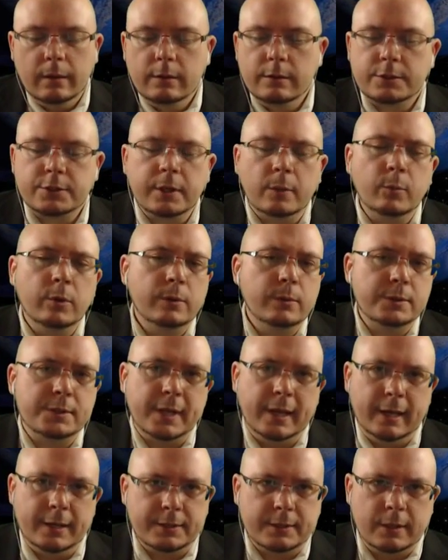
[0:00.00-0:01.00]
Someone was
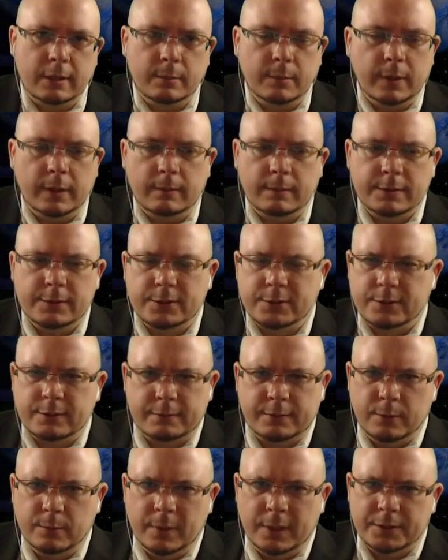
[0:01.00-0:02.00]
asking me, this is a
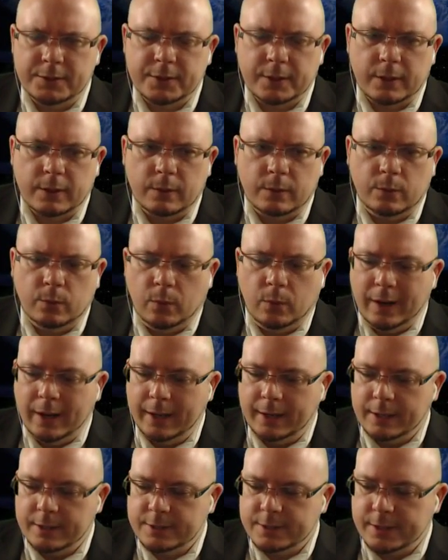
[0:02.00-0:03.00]
few months ago, why
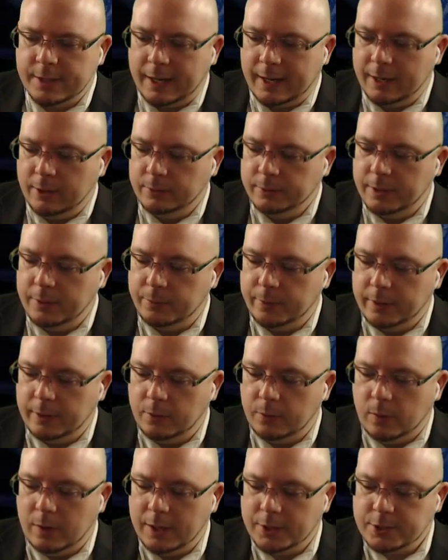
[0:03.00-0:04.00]
it is that I only really
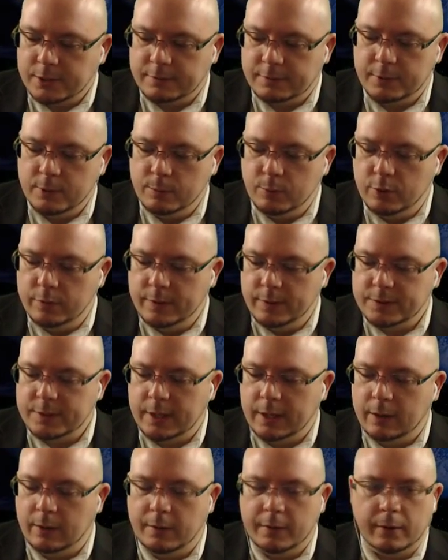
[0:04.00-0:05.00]
watch a few movies a
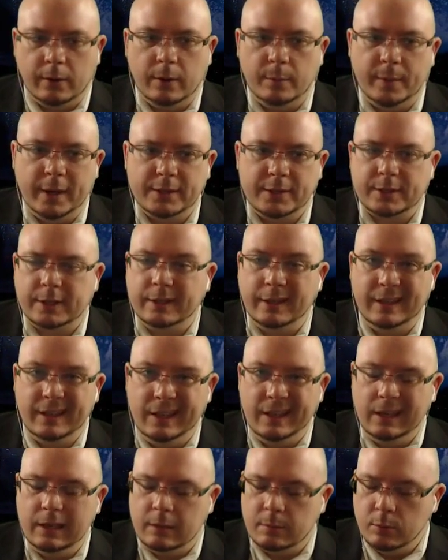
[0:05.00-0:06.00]
year, and they're all basically
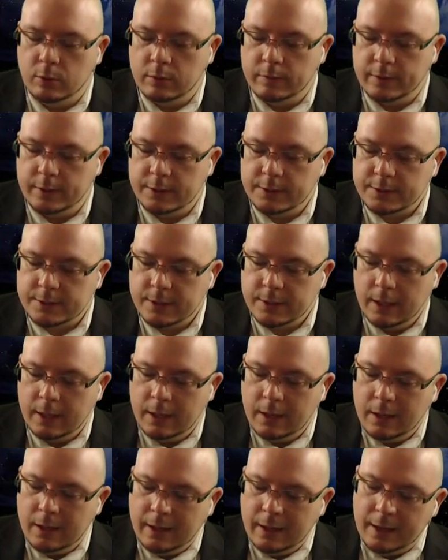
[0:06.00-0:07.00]
geek movies.
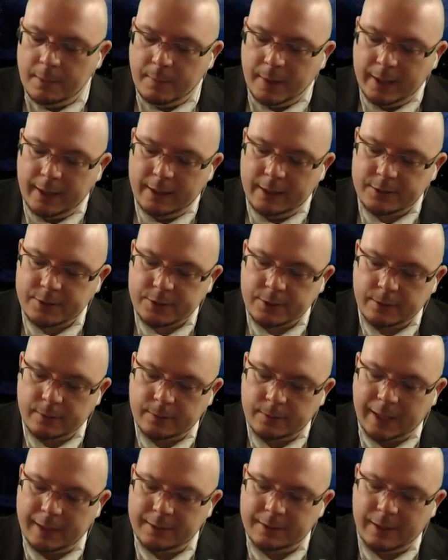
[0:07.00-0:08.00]
And my
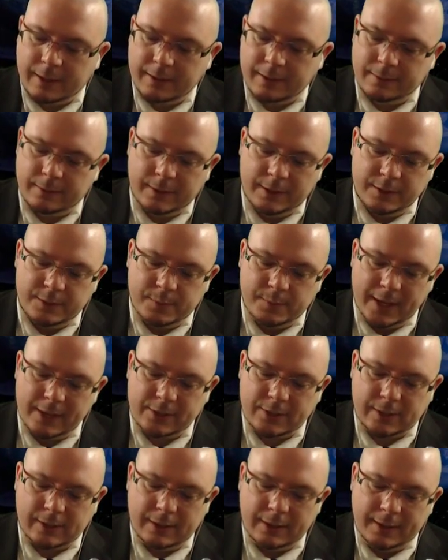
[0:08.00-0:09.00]
answer is
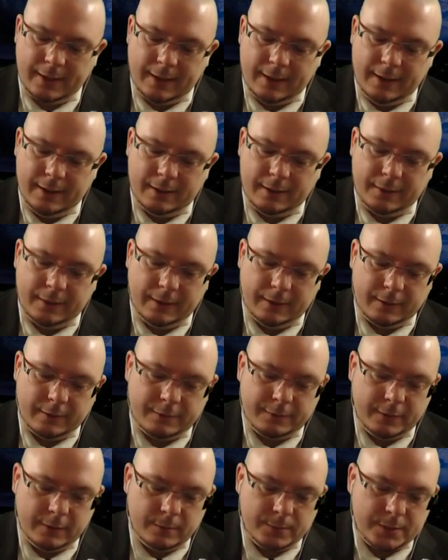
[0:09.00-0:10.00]
basically that none of the other
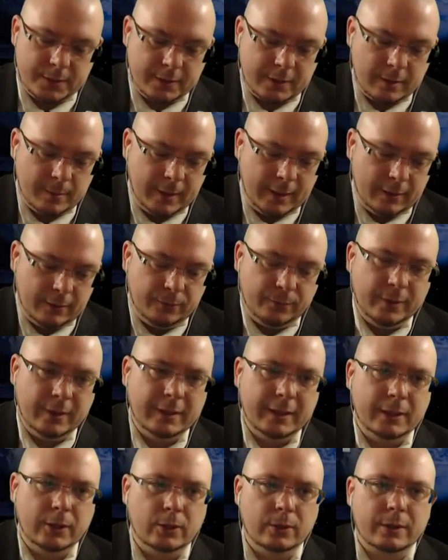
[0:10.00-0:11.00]
films that are coming out
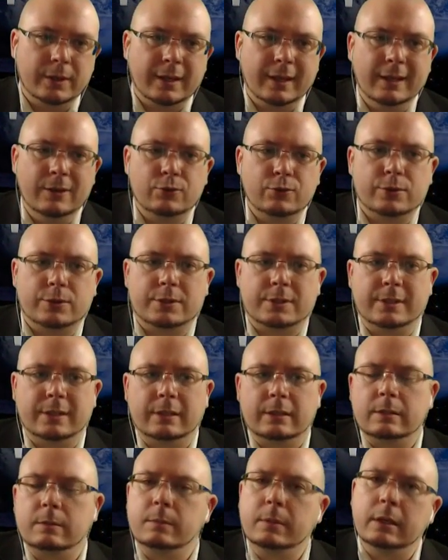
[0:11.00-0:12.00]
really look interesting
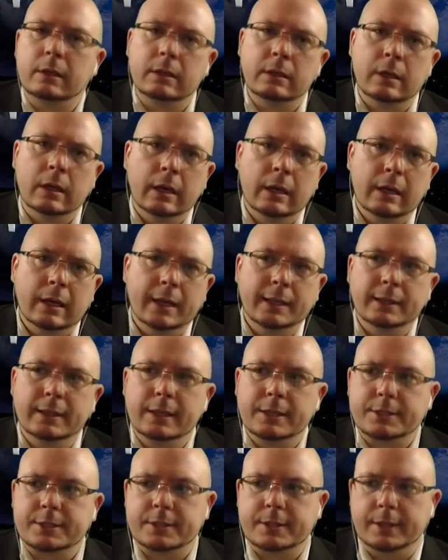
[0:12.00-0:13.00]
to me,
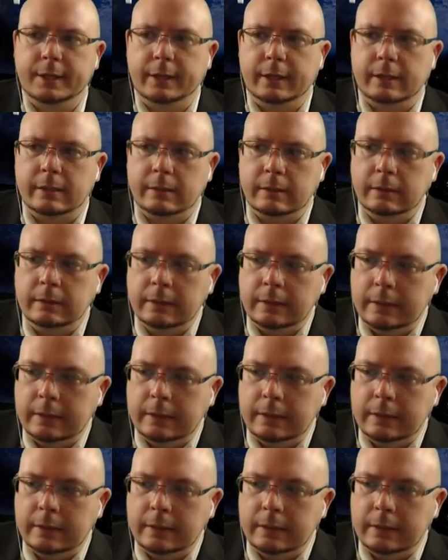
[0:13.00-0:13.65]
unless they're